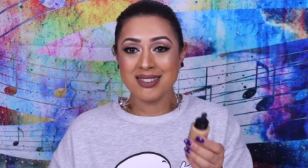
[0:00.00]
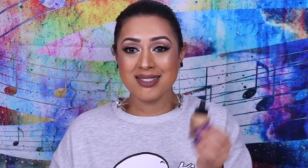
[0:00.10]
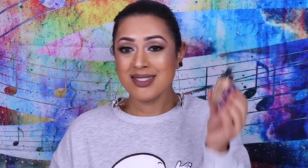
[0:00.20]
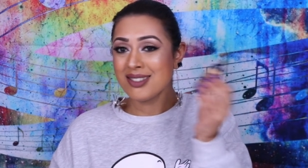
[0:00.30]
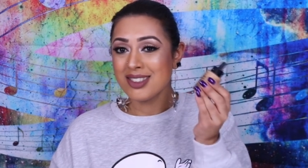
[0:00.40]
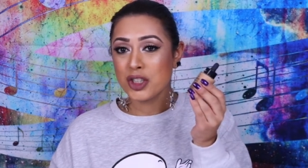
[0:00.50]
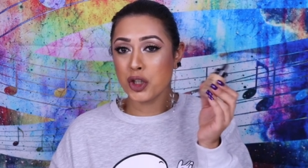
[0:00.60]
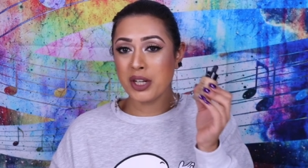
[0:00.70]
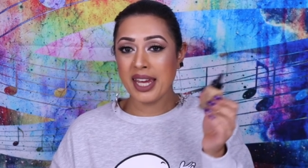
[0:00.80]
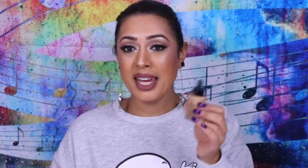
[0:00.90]
hmm,
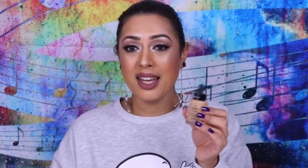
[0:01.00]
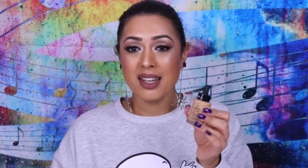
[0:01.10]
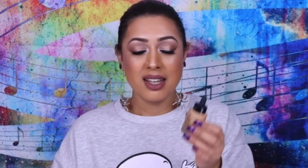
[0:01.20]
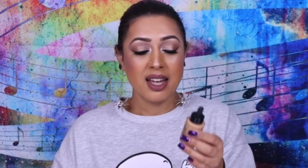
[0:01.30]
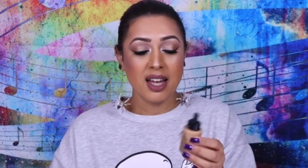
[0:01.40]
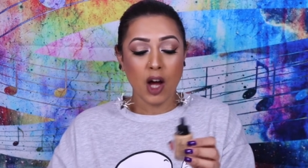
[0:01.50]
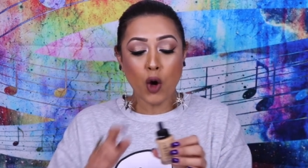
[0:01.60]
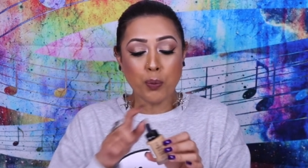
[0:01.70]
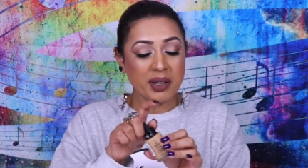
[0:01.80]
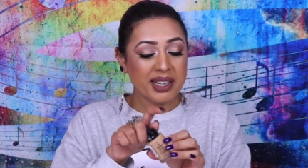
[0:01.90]
shook it,
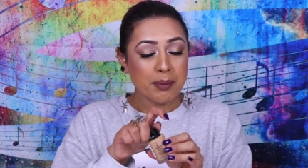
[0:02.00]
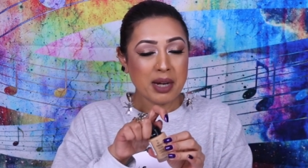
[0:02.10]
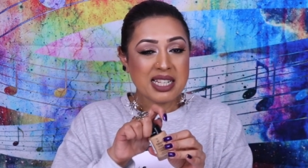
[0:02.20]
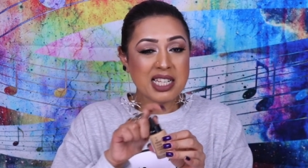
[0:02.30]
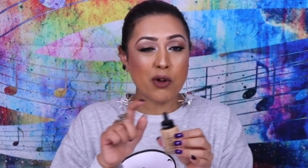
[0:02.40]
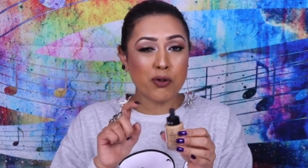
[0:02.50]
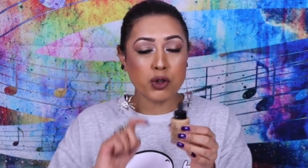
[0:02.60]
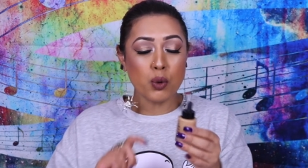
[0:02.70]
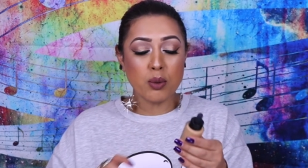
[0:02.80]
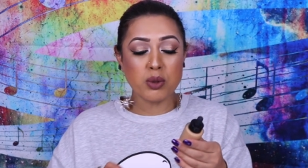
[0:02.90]
opened it myself,
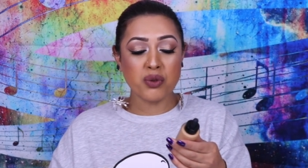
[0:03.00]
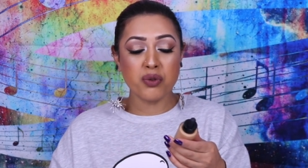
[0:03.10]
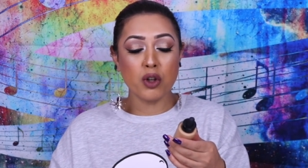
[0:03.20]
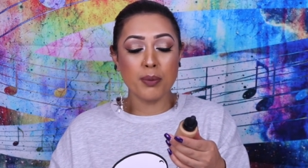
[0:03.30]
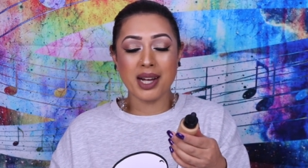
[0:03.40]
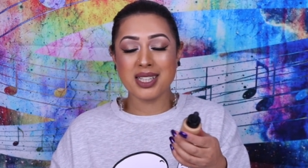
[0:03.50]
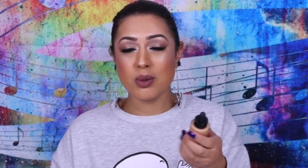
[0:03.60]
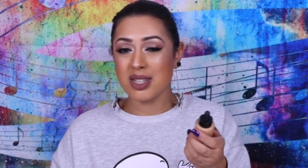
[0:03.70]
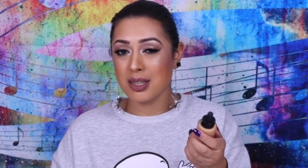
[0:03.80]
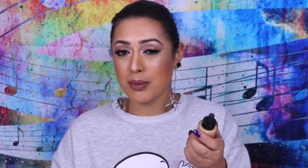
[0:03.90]
saw it was full, but I
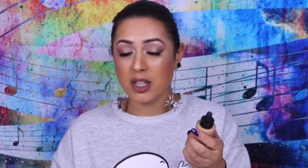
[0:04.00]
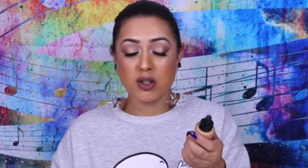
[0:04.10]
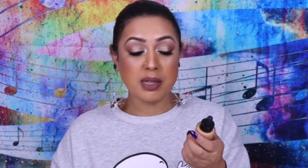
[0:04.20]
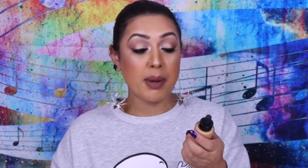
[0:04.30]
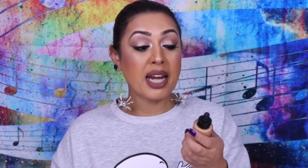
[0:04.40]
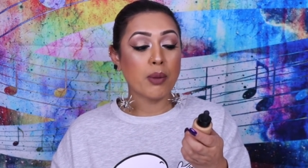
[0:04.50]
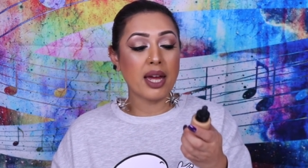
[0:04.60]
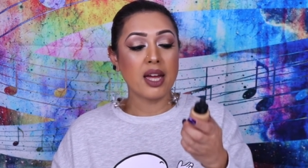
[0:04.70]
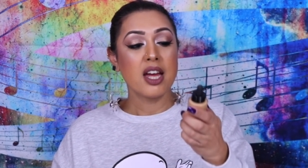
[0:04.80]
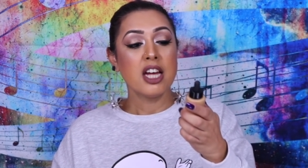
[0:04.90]
swear somebody used it. But
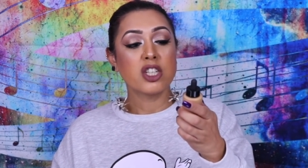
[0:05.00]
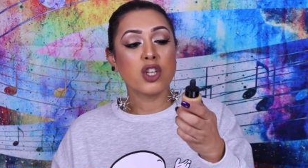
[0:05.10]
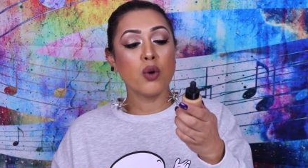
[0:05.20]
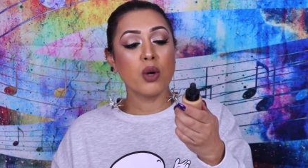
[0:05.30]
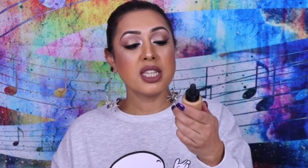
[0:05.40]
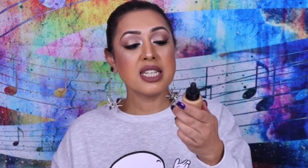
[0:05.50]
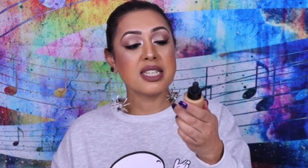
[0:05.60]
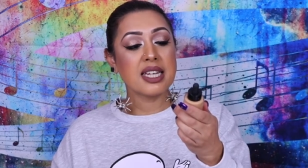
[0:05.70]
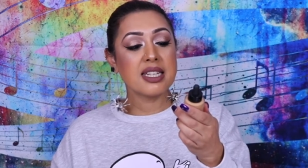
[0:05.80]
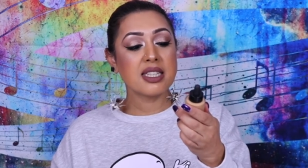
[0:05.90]
anyway, so
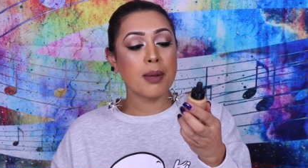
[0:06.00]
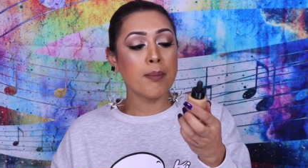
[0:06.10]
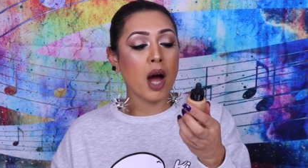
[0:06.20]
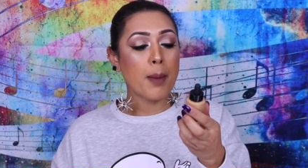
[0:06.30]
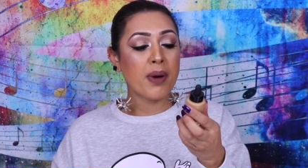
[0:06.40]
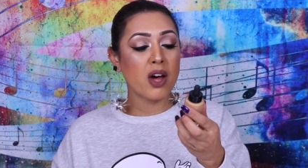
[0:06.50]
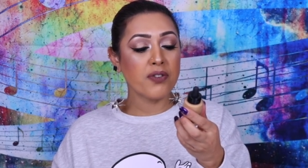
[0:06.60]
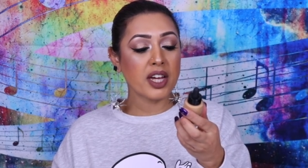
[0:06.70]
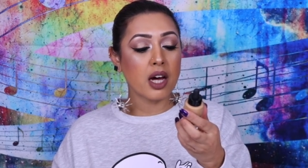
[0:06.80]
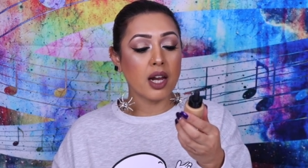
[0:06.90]
this is the My
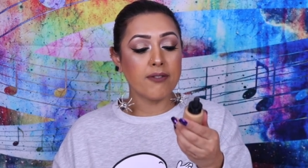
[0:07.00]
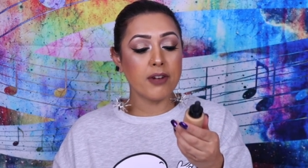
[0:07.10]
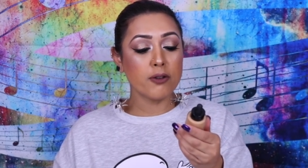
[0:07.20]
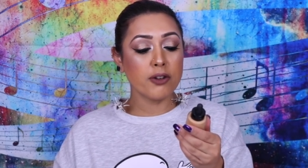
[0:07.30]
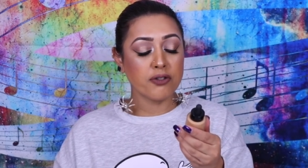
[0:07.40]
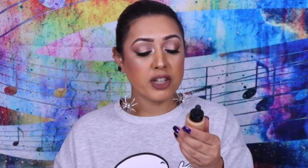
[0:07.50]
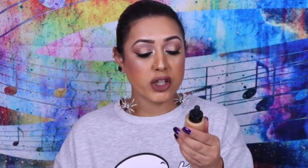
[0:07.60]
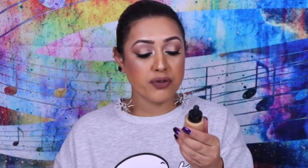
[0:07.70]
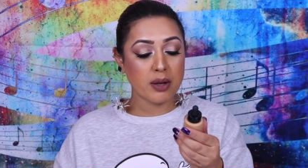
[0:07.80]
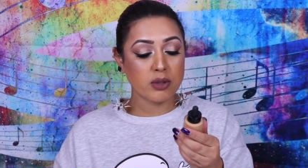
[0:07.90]
Perfect Colour Velvet
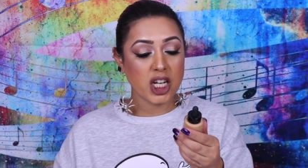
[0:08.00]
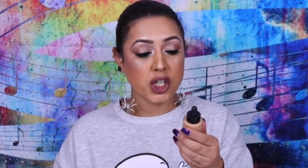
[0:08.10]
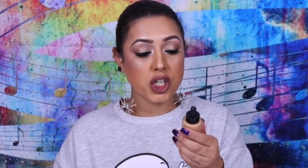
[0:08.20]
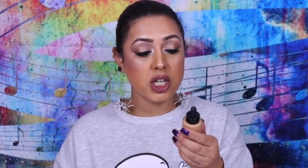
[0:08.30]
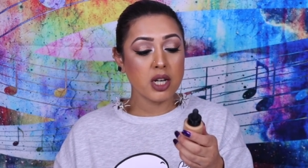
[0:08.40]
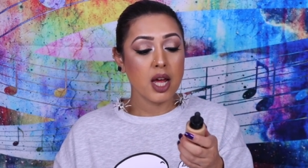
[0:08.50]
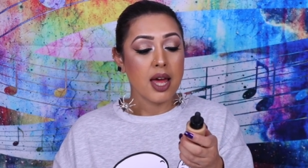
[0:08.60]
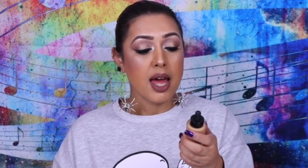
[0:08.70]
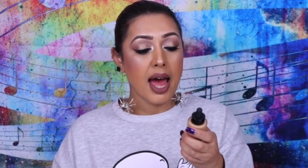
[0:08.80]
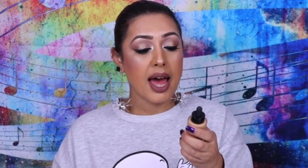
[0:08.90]
Finish Foundation
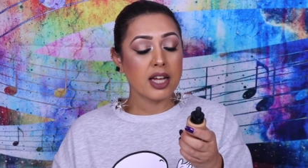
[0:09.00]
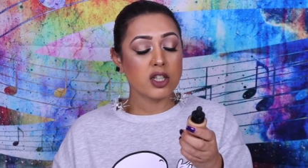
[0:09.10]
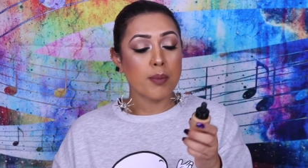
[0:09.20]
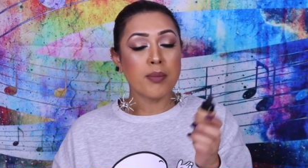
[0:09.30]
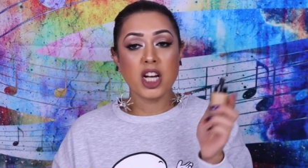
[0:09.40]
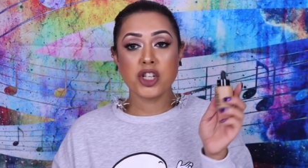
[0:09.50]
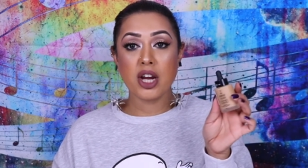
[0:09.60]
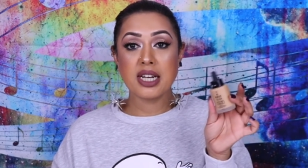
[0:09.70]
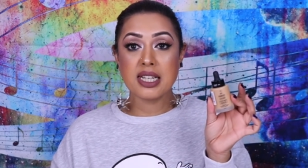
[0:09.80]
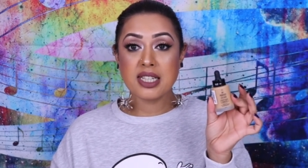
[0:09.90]
and my
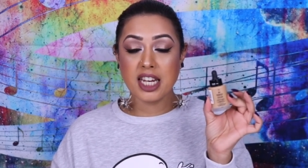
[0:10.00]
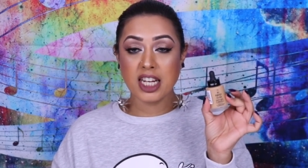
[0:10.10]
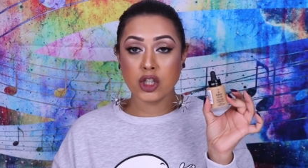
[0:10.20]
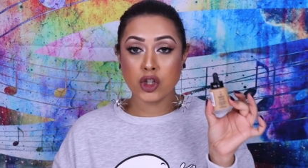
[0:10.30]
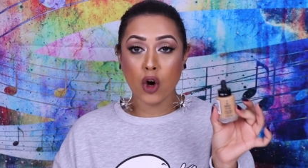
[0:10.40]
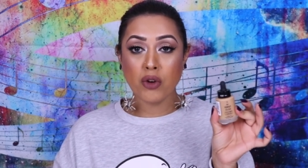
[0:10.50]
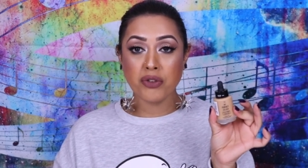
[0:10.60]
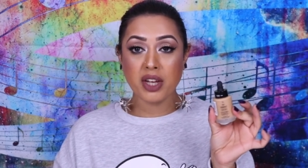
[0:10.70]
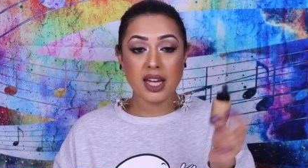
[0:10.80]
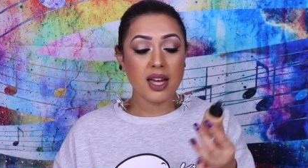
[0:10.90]
shade is in
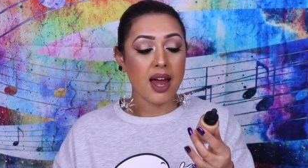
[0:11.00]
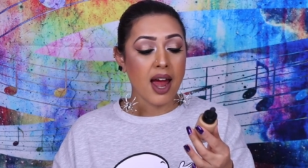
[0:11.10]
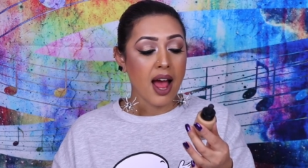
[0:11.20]
Toffee